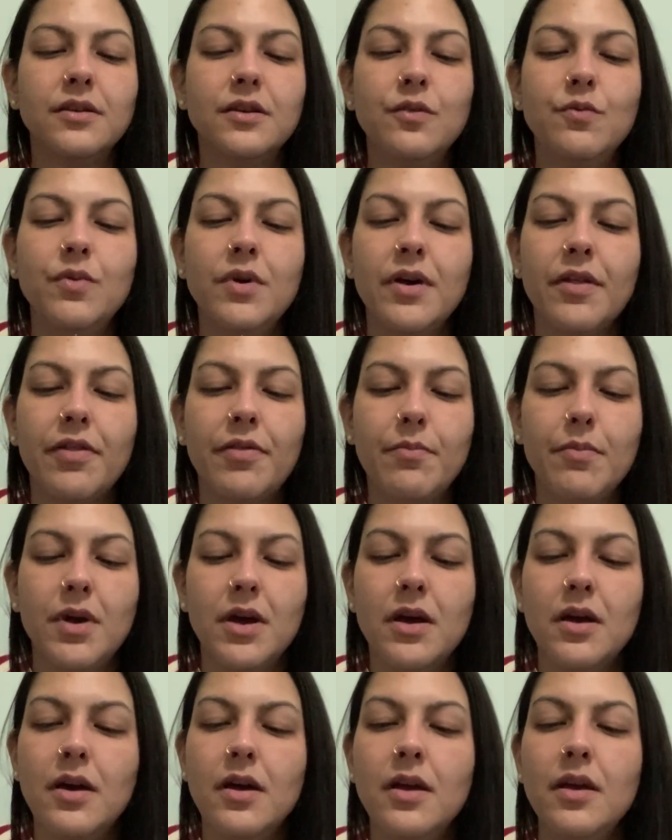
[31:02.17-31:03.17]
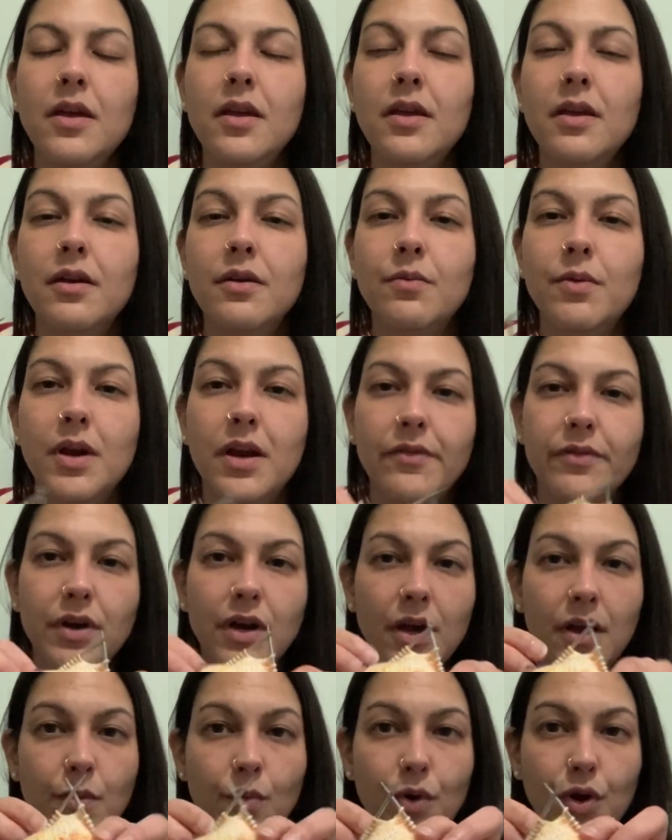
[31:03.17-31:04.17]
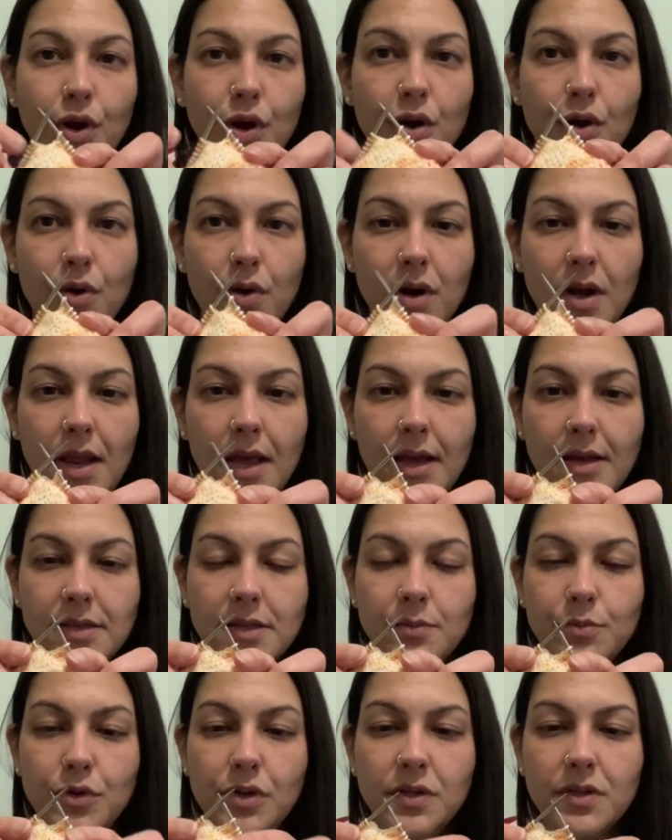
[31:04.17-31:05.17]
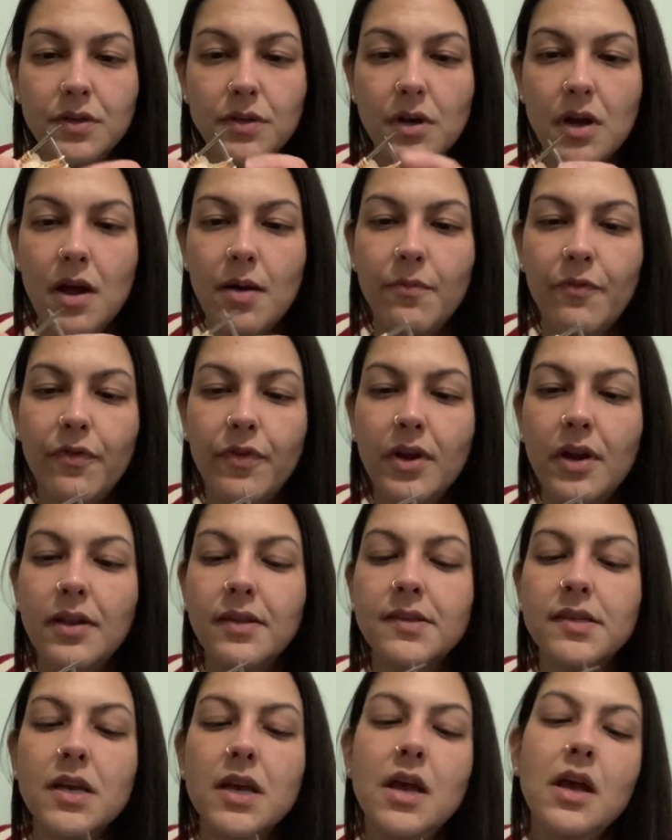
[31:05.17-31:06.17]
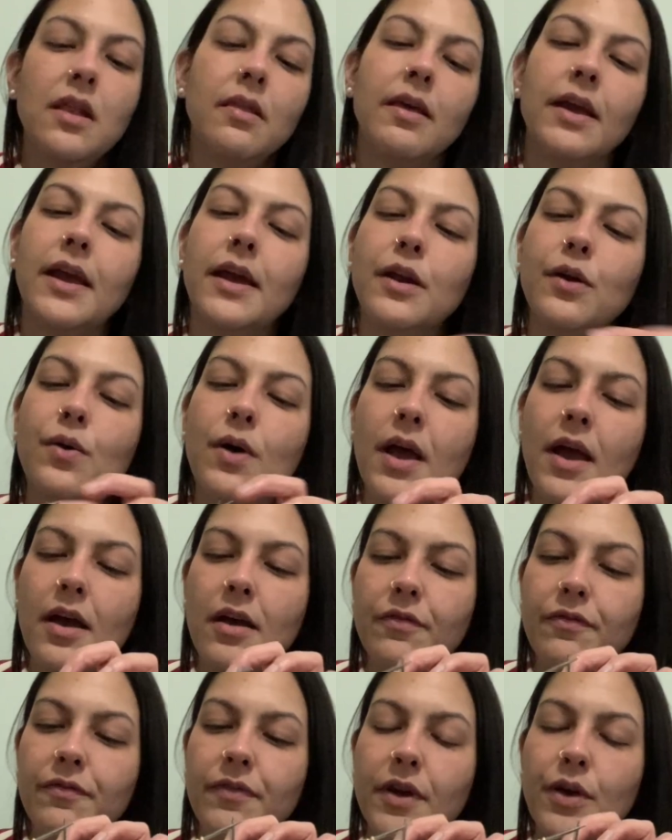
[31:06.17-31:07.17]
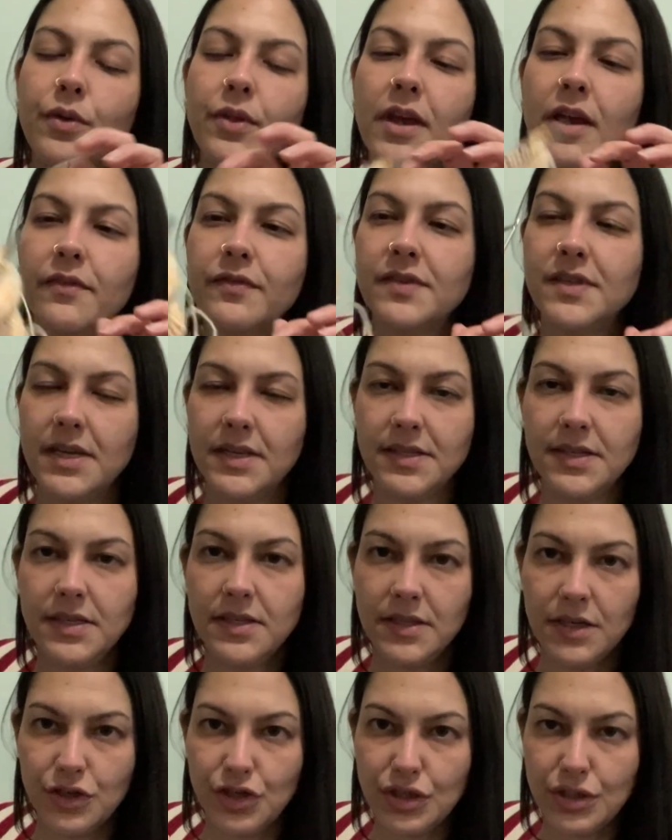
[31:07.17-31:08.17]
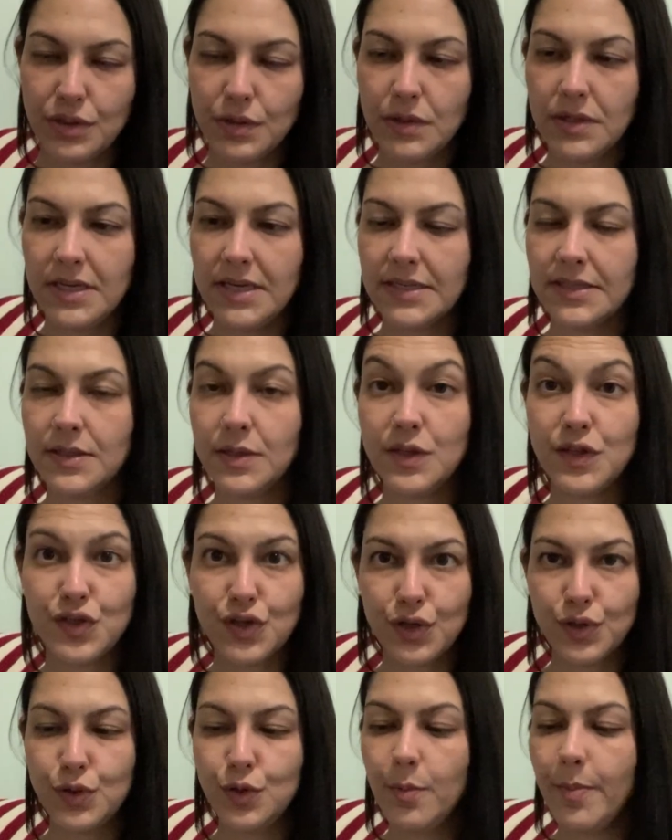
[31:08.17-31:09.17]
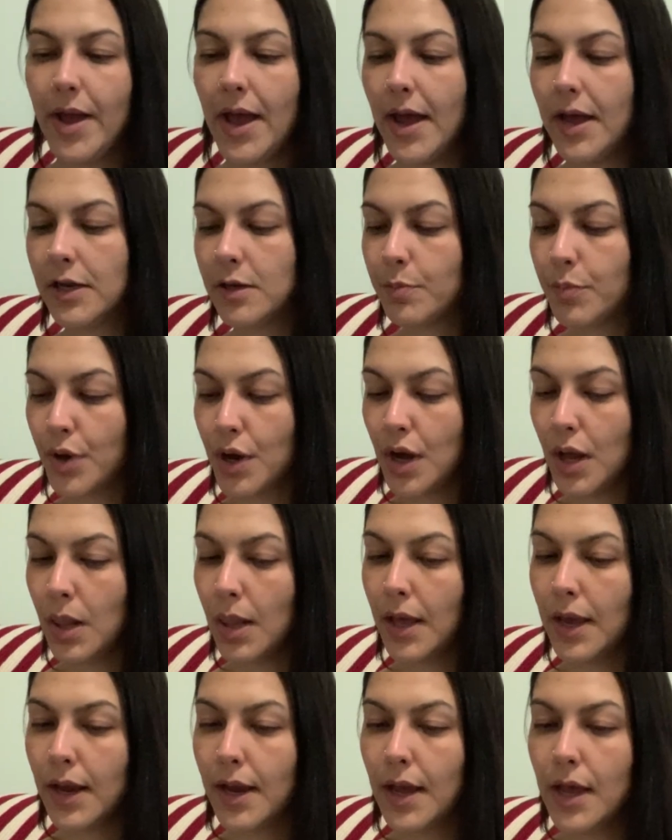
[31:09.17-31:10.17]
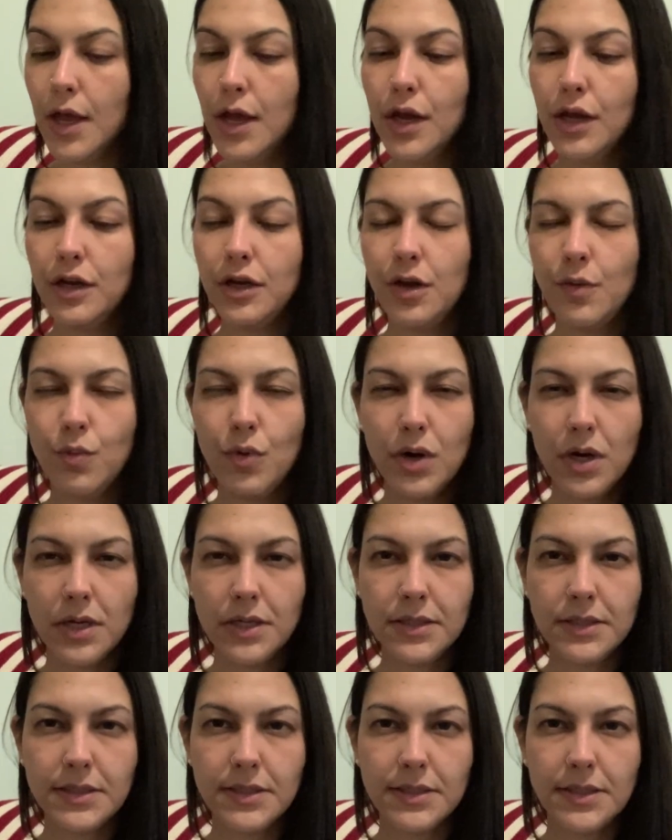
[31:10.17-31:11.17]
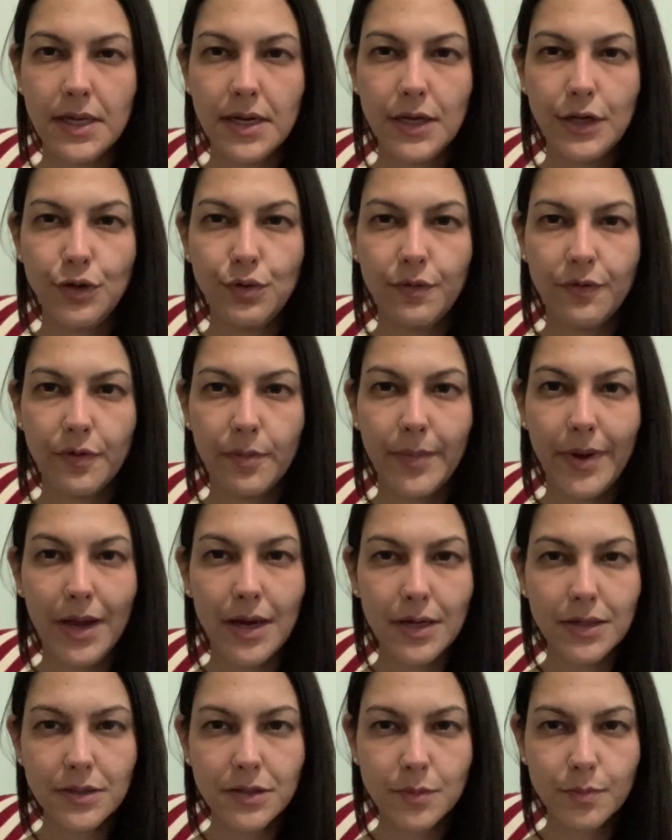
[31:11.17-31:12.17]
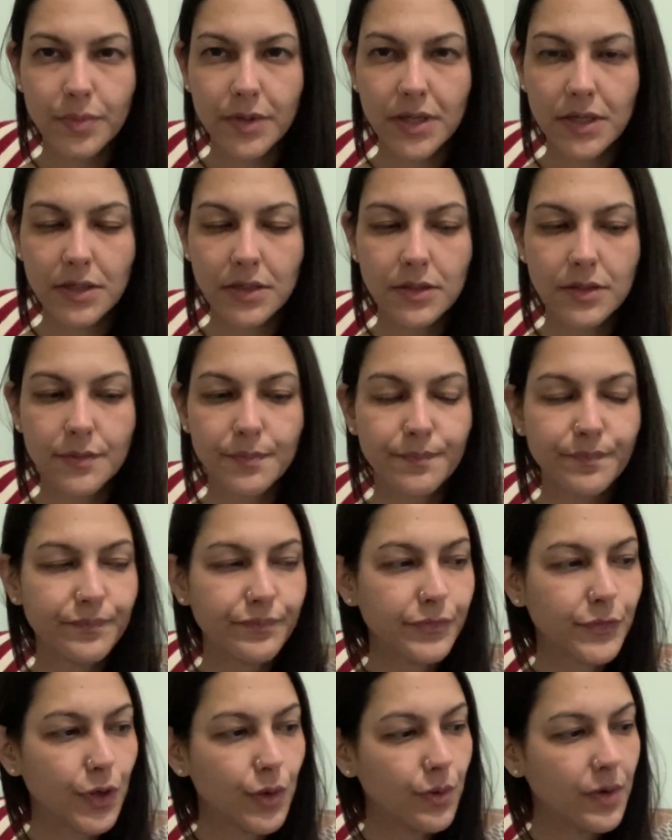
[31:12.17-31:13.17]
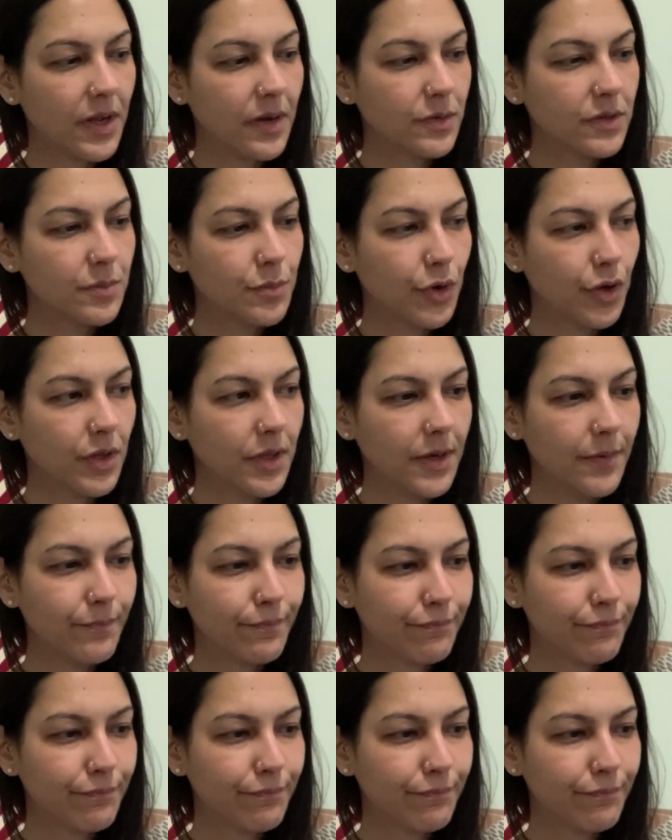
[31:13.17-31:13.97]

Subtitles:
with whenever I work on like a small circumference, like I only have 60 stitches on this, so it's not too bad, but like the ones that I do for my husband, oh, that was Molly.